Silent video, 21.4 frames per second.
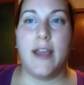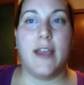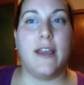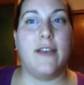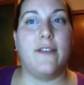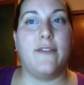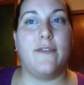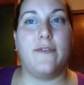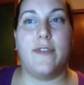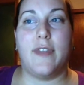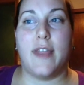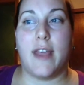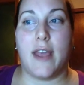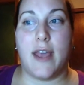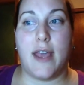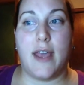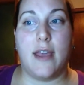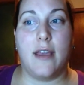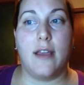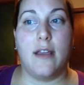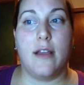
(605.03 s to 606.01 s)
If
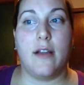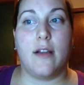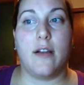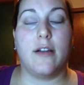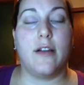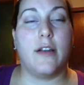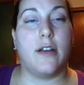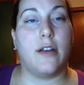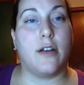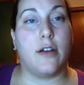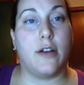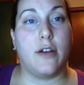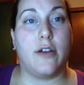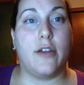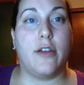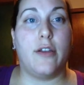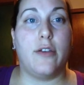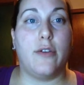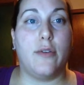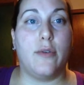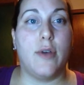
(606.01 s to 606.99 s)
they are going to hurt
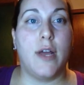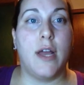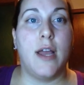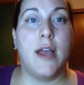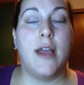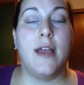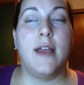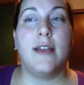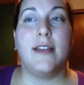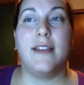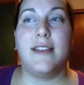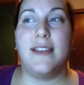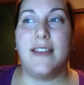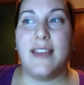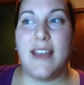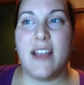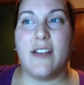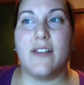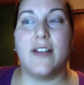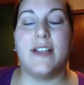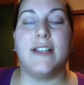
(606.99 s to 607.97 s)
you,
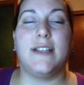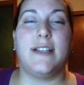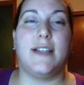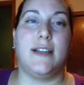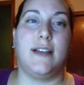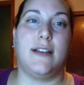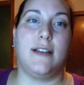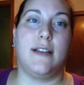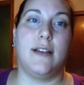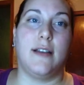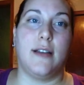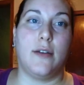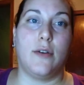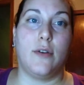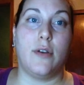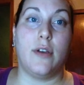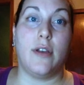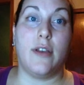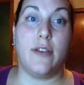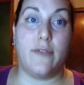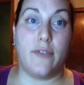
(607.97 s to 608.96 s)
guaranteed,
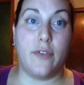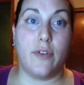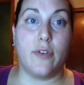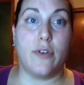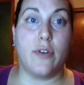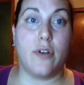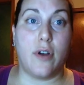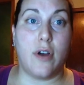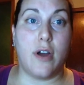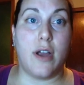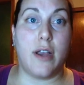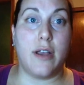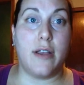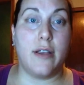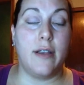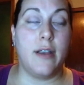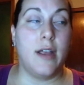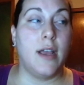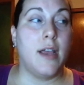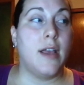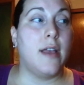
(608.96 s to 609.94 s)
if you're
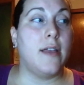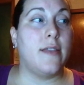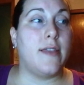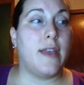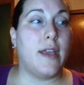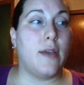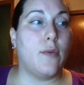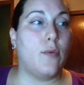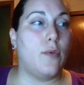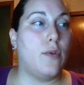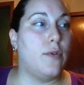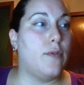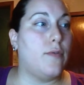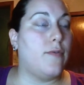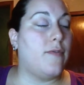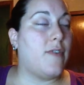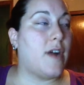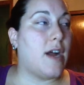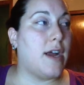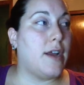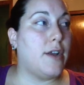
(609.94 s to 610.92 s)
gone, they will
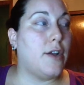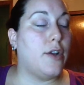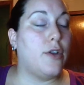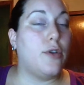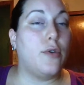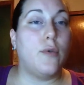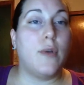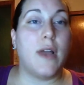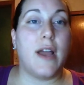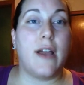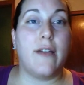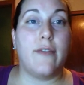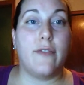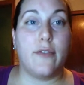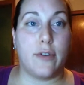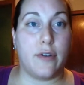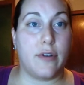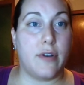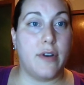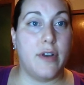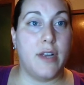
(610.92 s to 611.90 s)
find
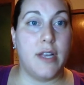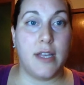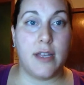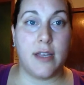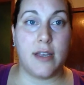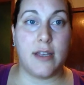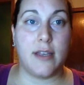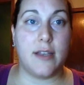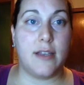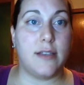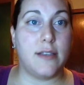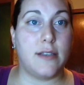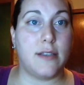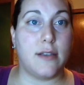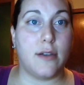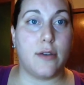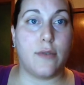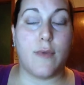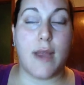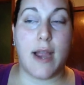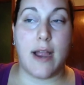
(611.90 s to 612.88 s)
whoever is
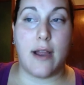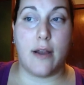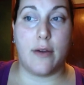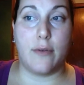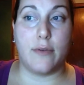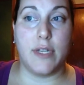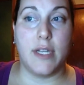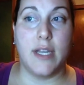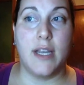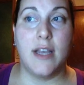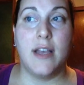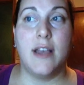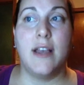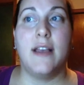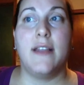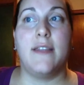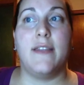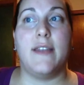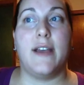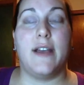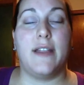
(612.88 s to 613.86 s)
around
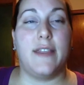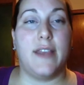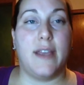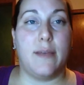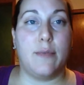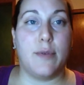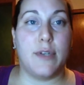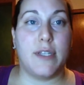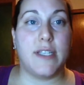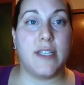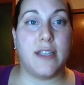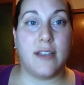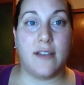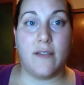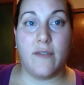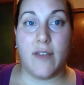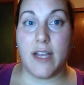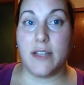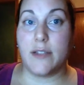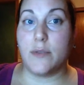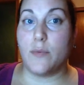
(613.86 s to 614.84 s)
that they
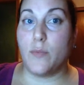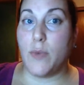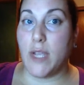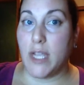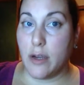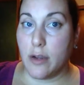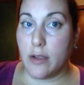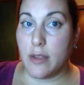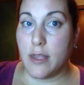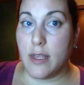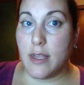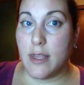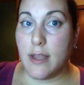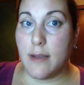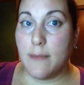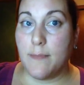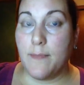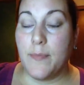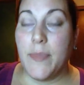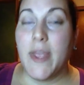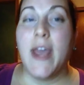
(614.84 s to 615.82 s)
perceive as weaker than
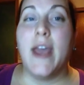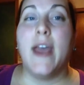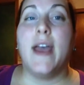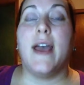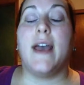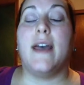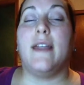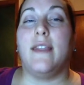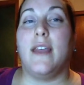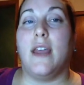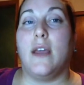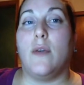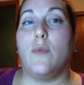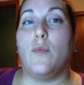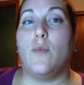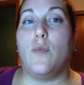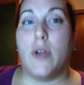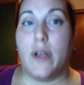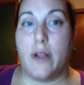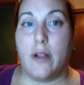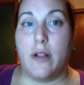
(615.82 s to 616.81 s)
them, and they
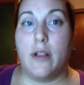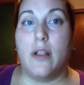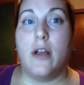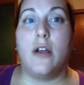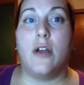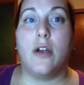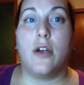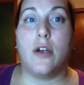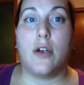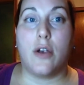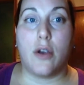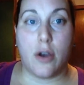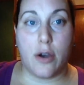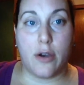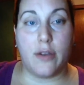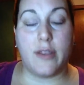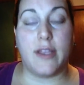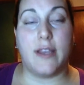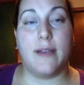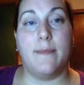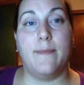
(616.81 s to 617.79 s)
will
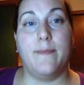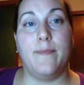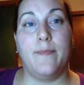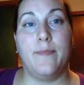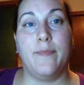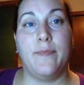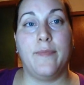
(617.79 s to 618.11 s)
hurt them